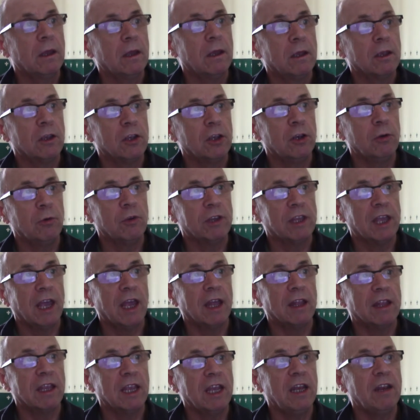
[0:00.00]
you would get,
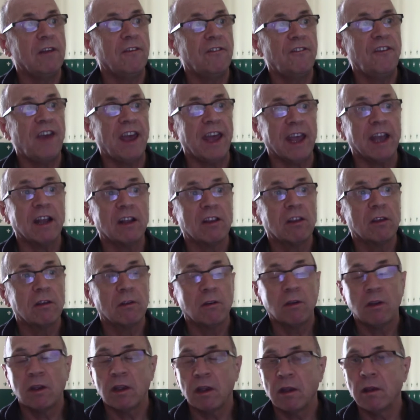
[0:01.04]
in effect,
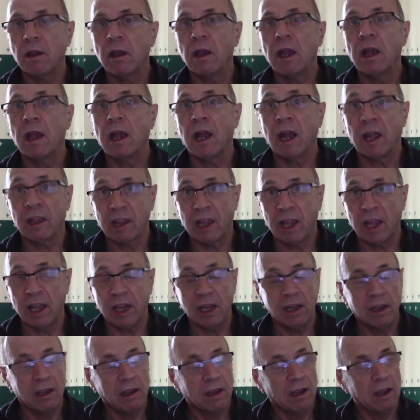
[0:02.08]
as a
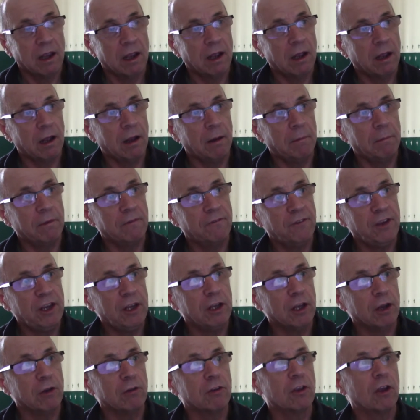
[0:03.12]

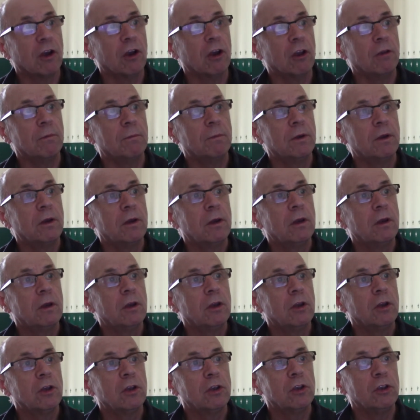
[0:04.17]
phenotype,
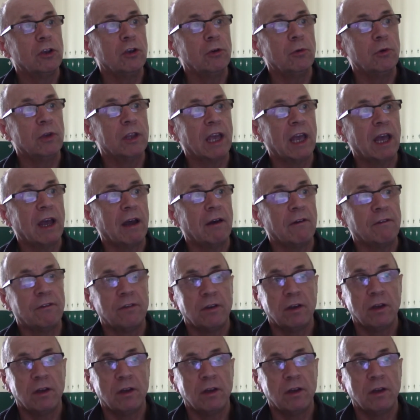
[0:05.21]
you would have